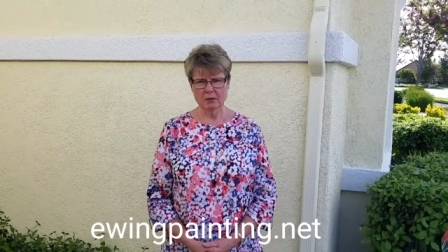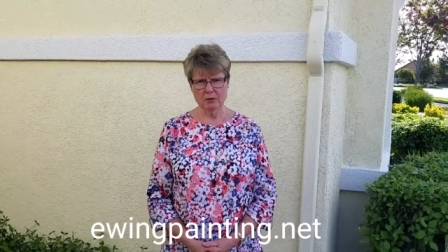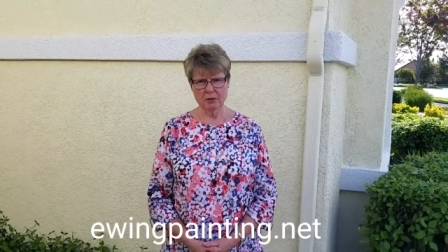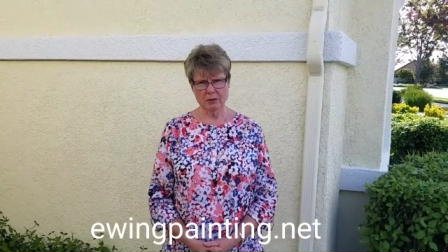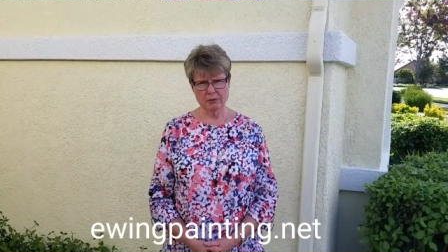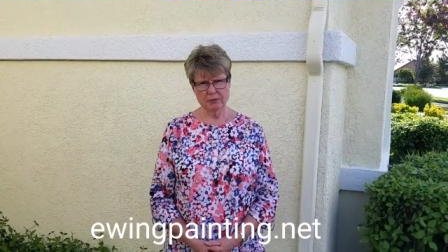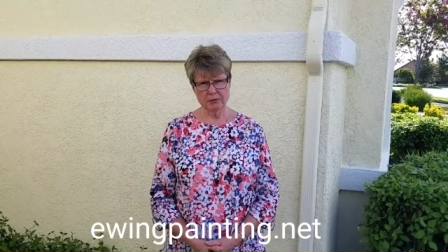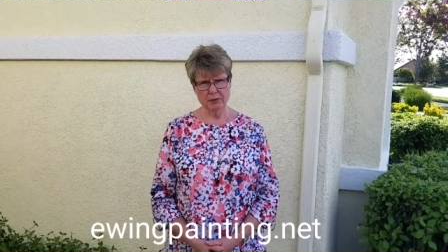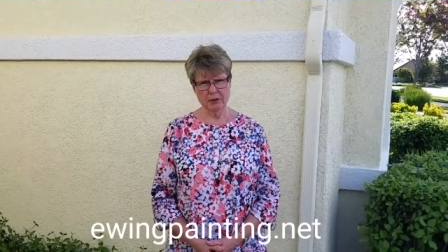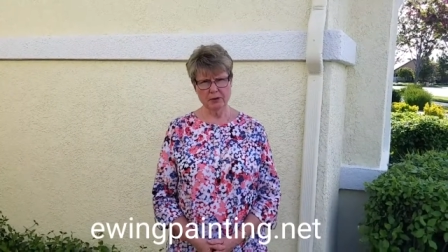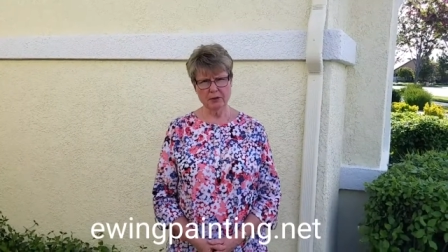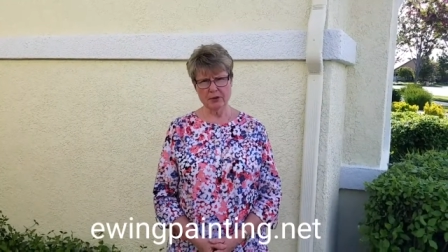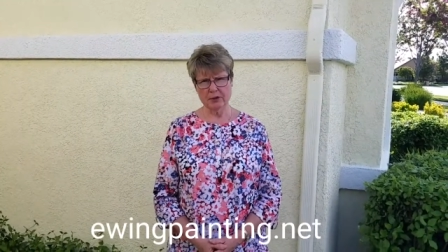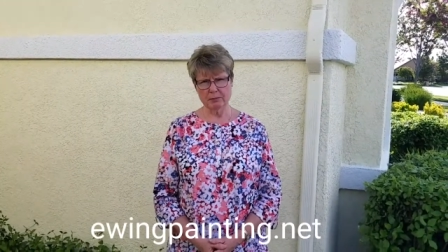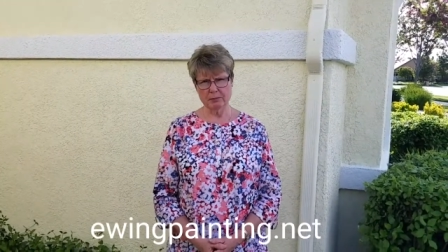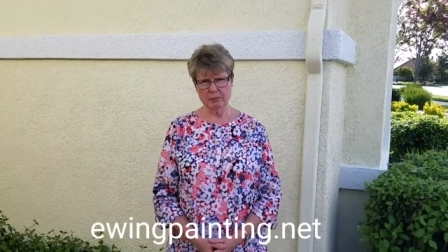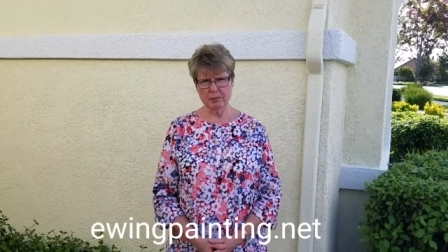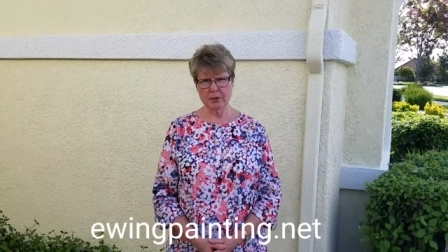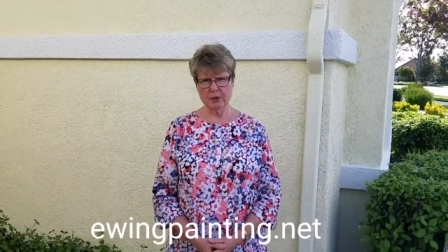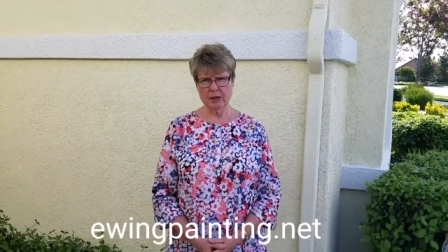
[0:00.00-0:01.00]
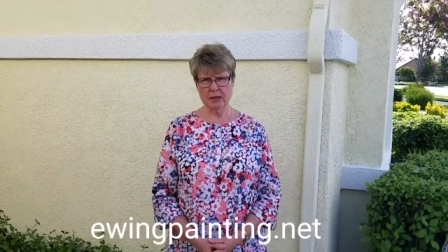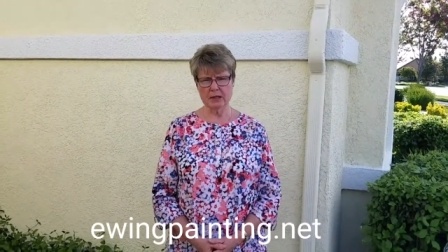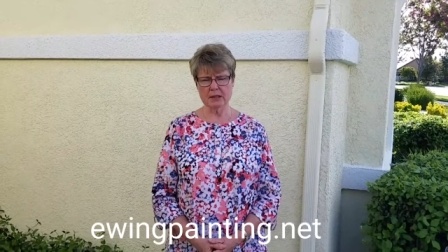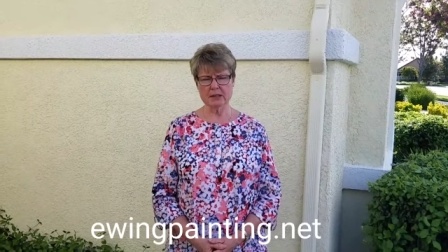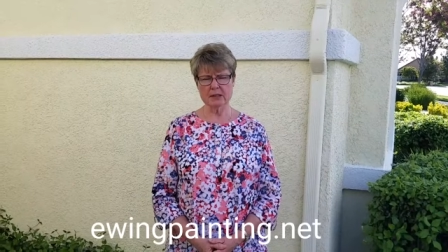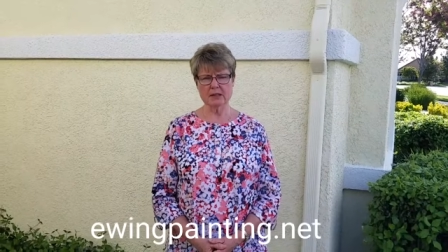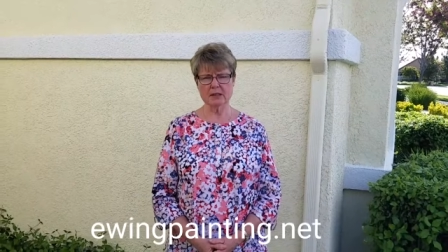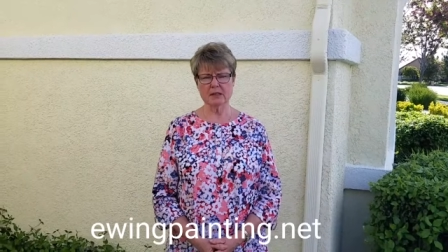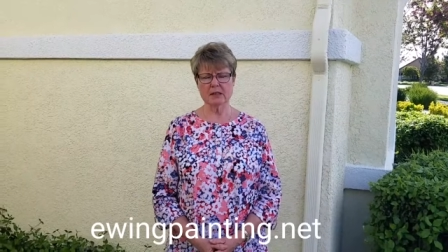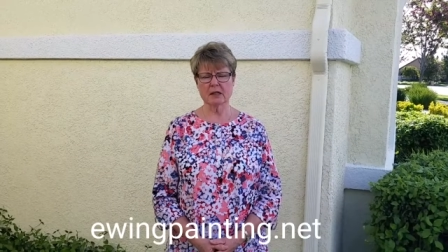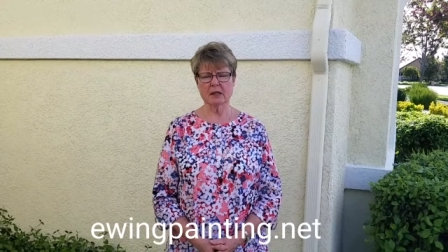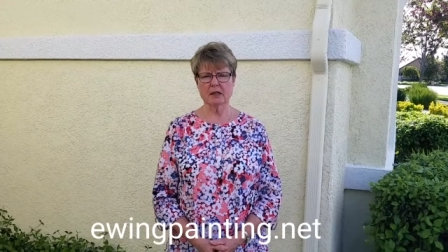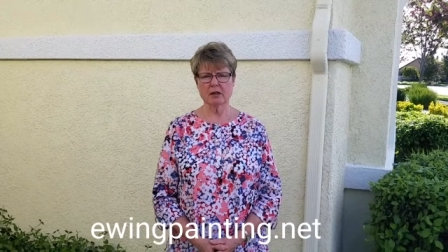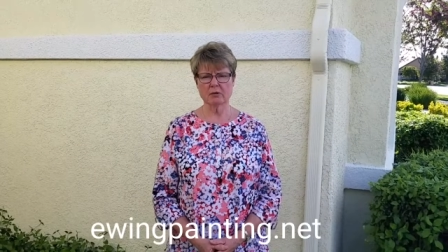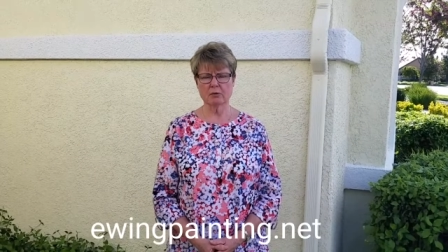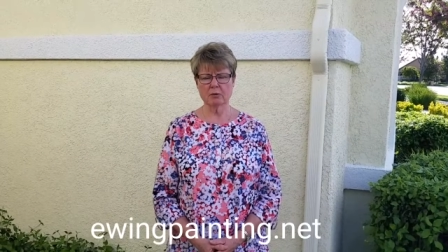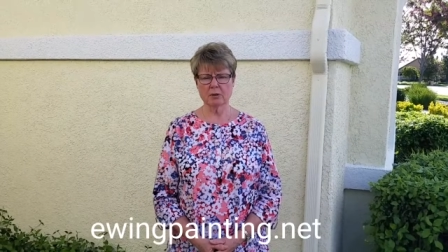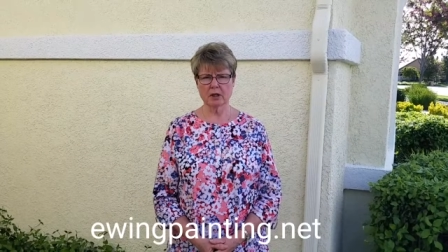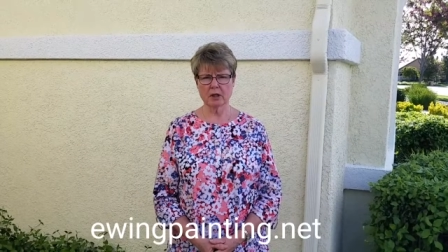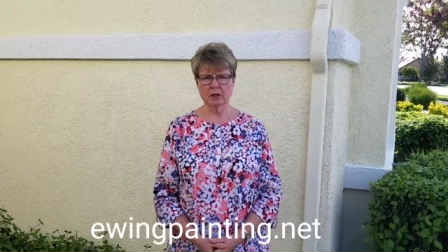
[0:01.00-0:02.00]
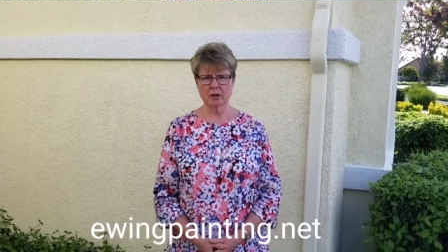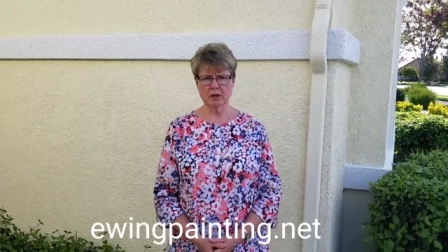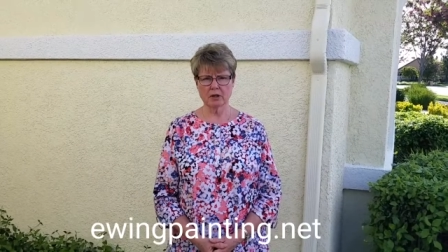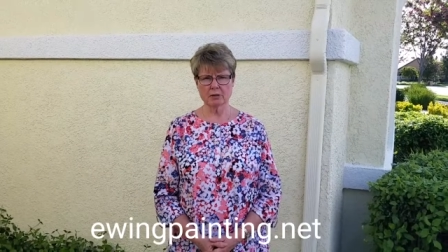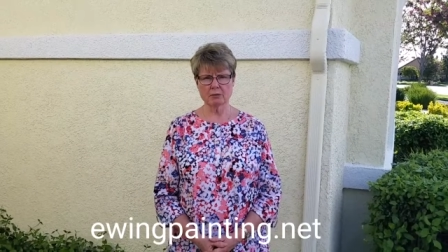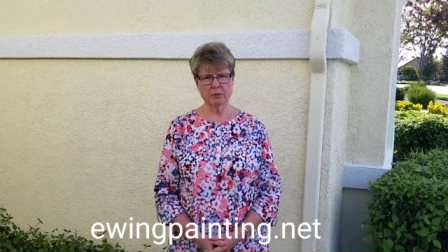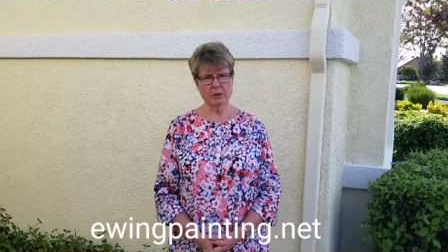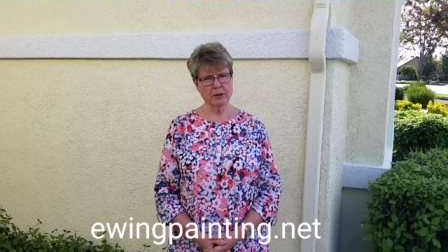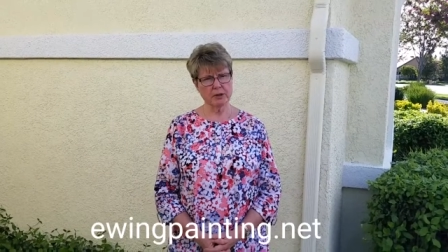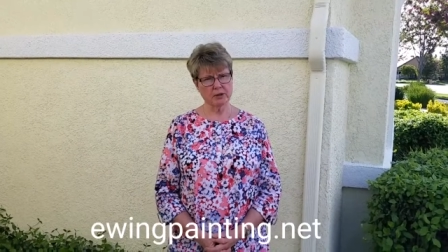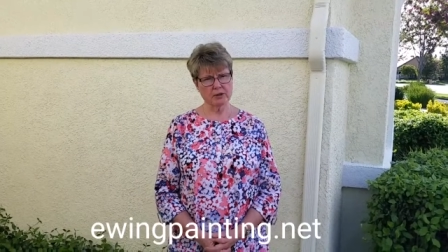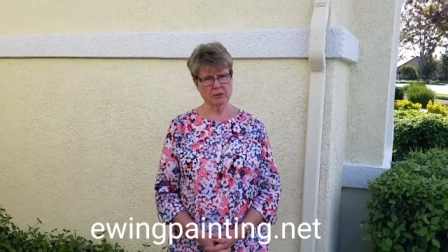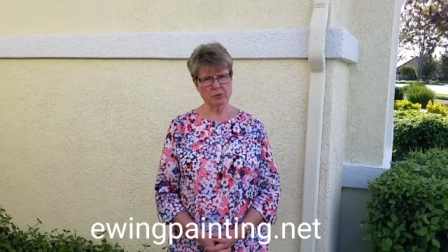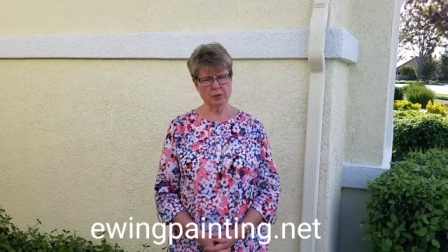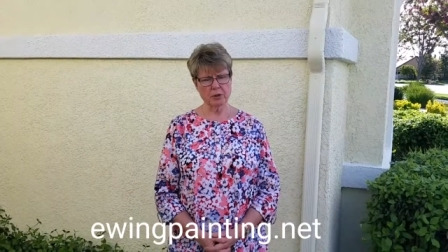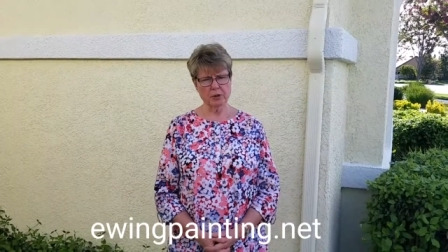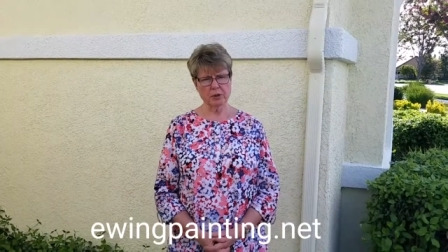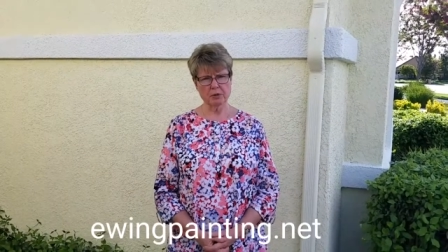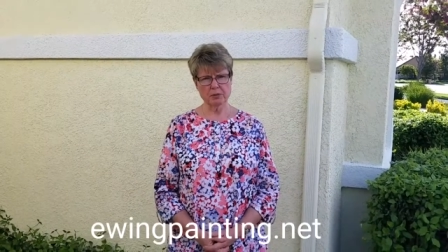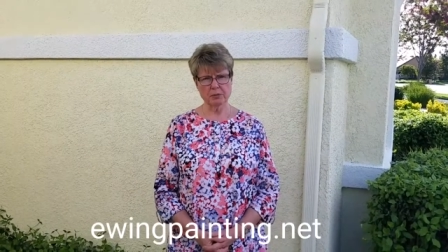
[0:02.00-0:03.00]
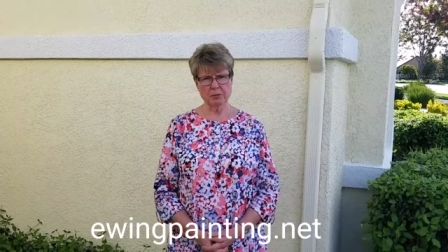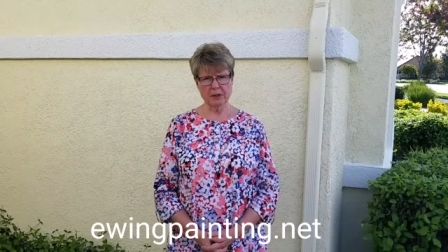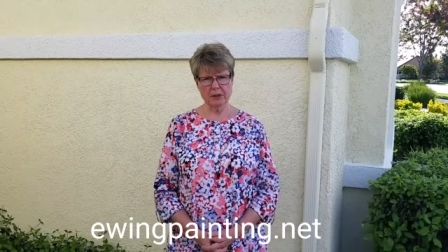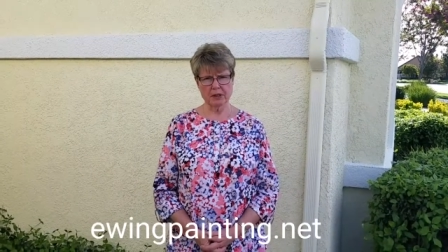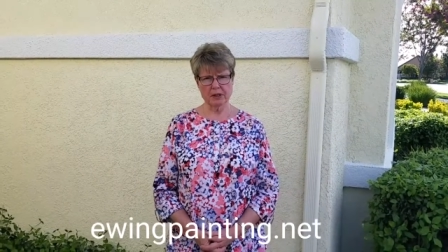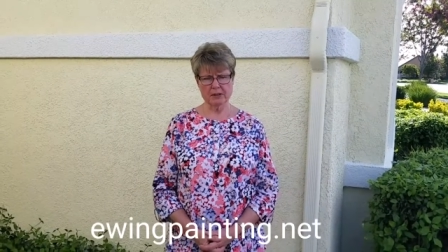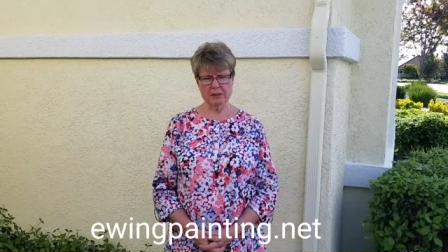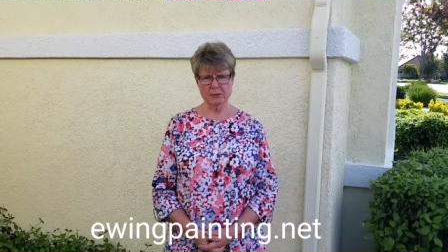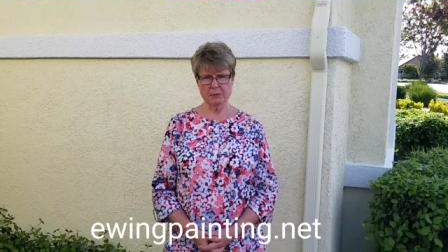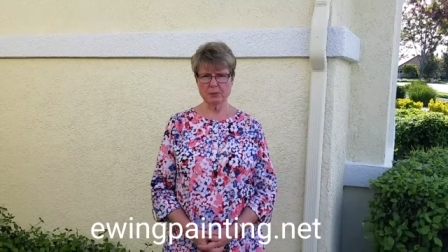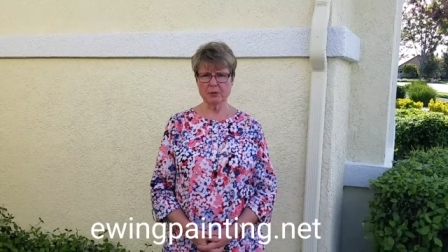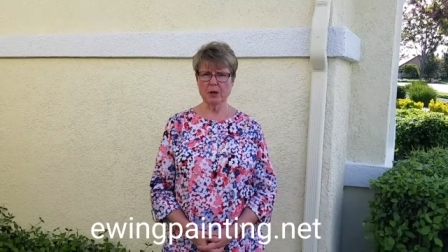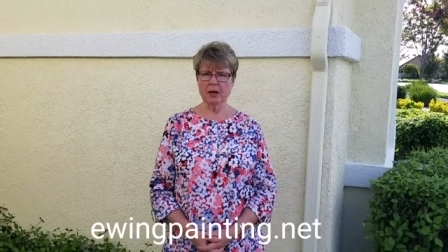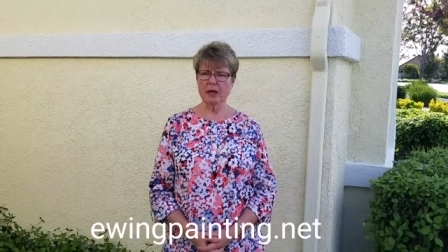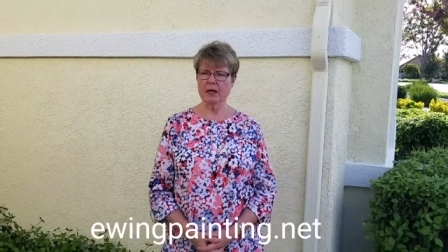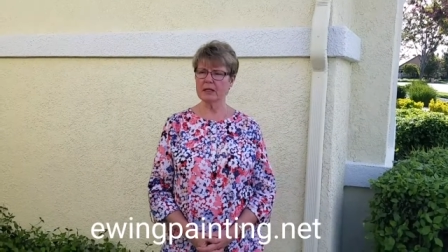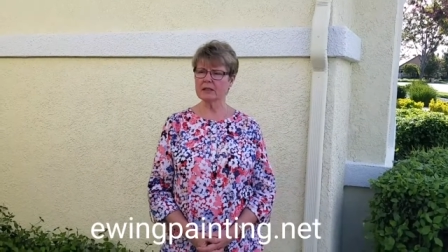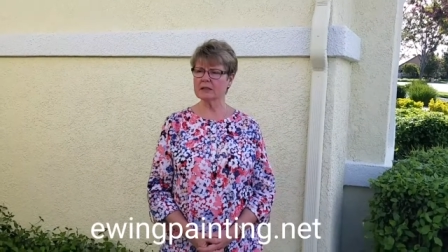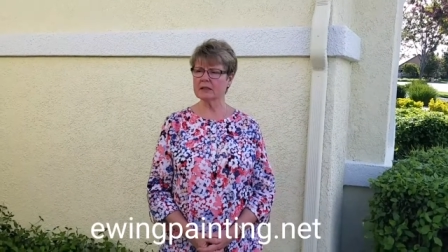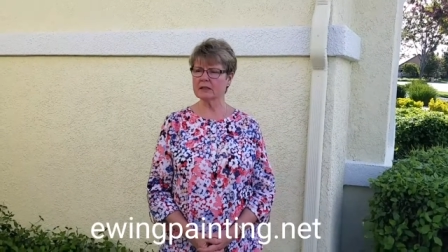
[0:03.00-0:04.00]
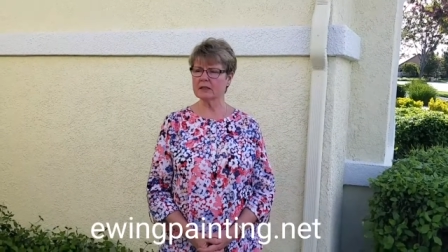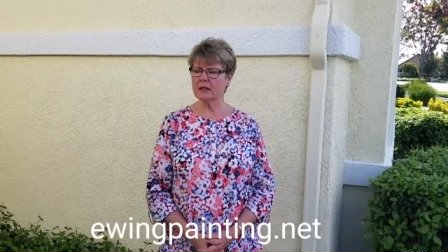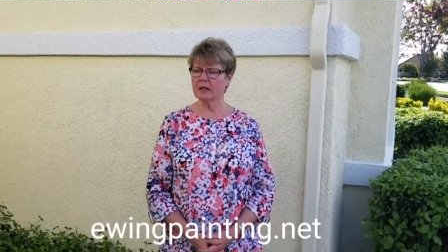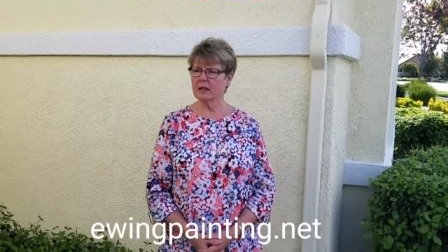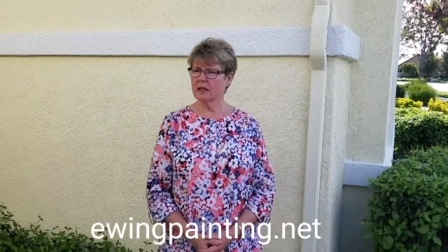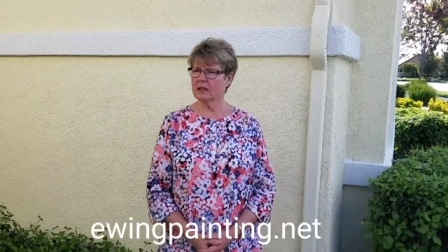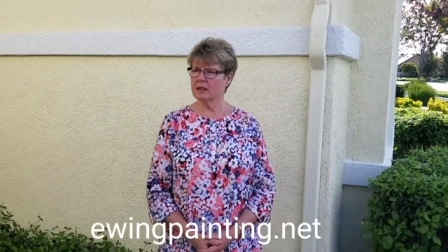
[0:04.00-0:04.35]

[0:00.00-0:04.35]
We were very impressed, uh, not only with his work but his price.